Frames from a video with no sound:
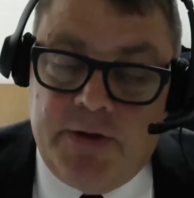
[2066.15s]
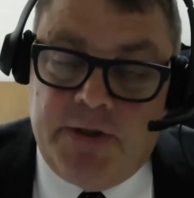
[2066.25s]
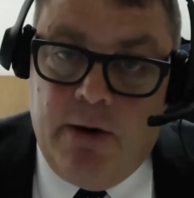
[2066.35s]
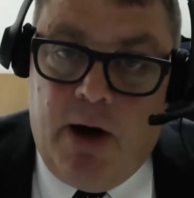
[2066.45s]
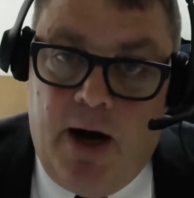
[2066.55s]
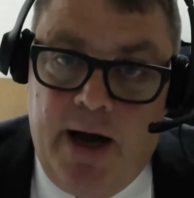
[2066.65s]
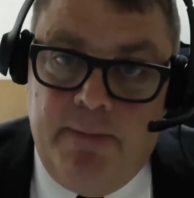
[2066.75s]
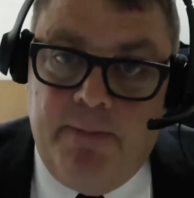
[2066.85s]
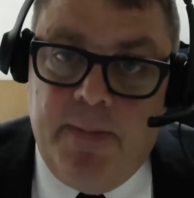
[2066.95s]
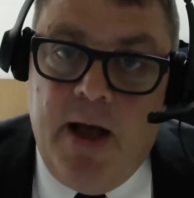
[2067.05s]
So I
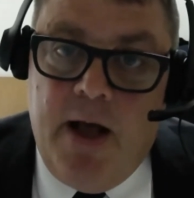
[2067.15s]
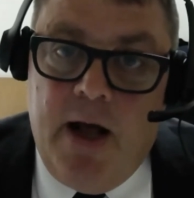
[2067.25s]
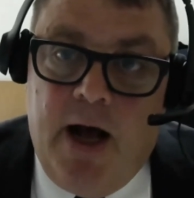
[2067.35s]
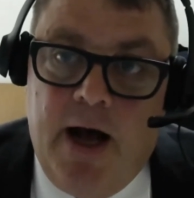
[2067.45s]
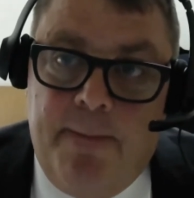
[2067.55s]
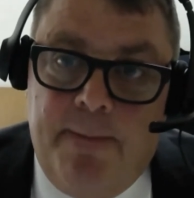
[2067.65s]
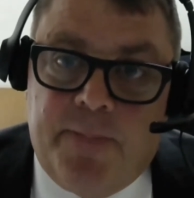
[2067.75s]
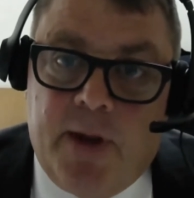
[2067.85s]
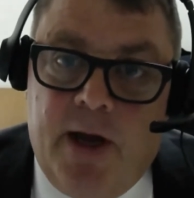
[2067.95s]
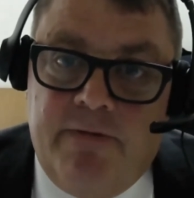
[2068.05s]
am
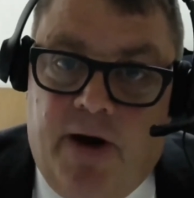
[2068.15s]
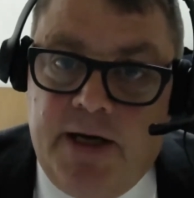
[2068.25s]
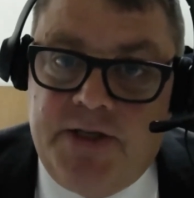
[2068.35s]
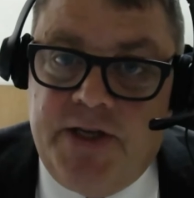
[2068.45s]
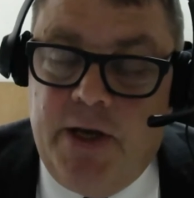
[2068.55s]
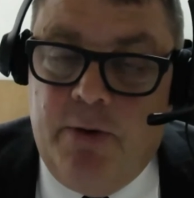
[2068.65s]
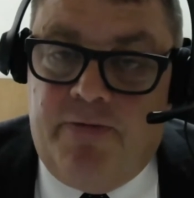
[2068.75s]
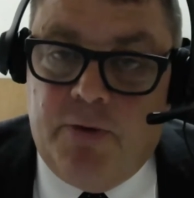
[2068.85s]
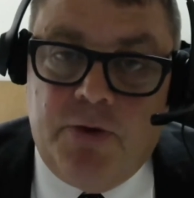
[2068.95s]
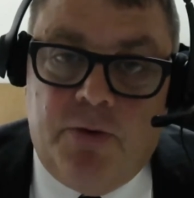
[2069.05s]
advising you,
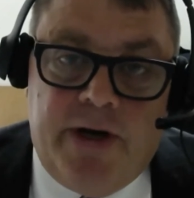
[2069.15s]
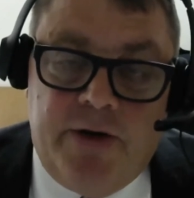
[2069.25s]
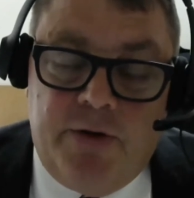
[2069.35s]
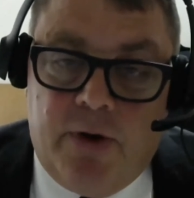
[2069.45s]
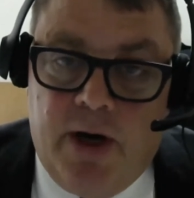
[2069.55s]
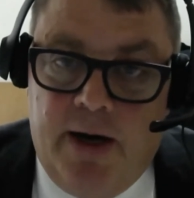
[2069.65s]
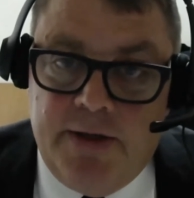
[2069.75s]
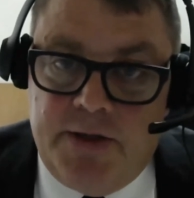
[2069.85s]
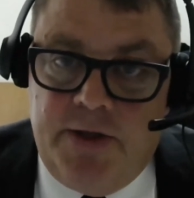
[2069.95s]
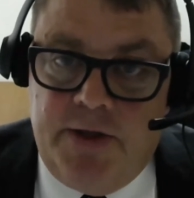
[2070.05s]
if you're talking to your
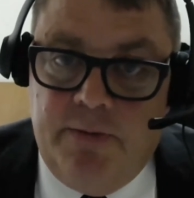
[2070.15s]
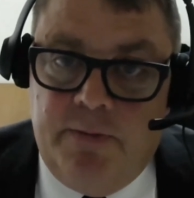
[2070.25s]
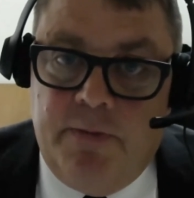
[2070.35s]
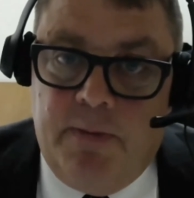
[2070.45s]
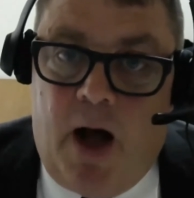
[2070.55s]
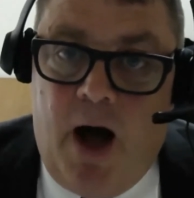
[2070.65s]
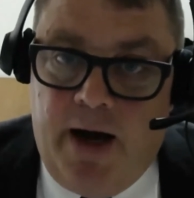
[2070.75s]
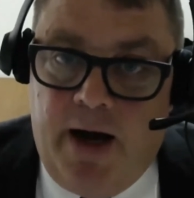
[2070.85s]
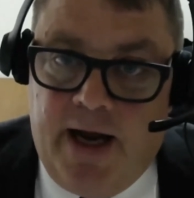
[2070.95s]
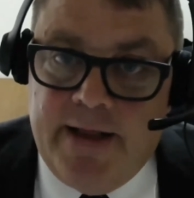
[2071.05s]
clients, to
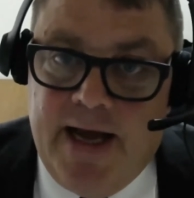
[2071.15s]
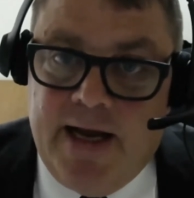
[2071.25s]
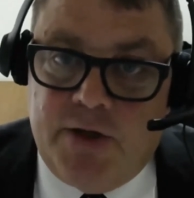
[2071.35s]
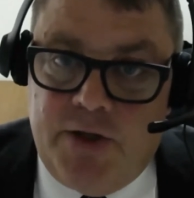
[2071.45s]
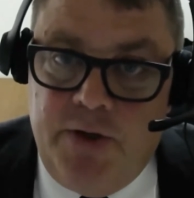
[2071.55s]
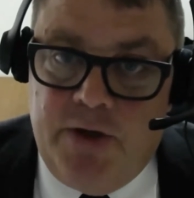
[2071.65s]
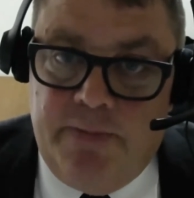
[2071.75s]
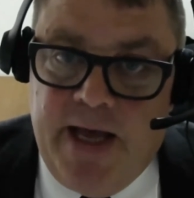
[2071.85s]
highlight that to them.